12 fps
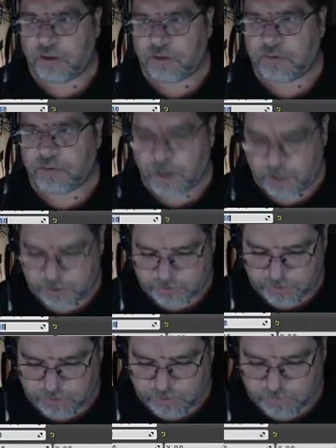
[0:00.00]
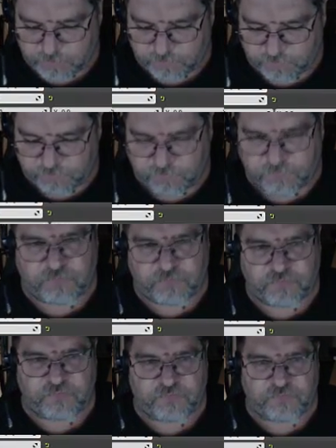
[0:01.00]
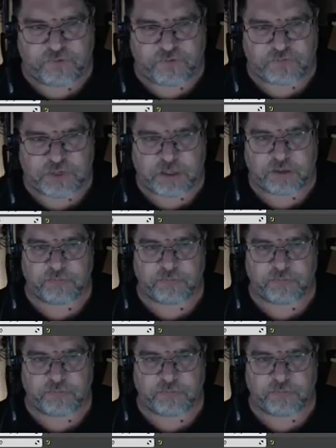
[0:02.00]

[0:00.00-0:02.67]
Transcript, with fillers: the height of 50,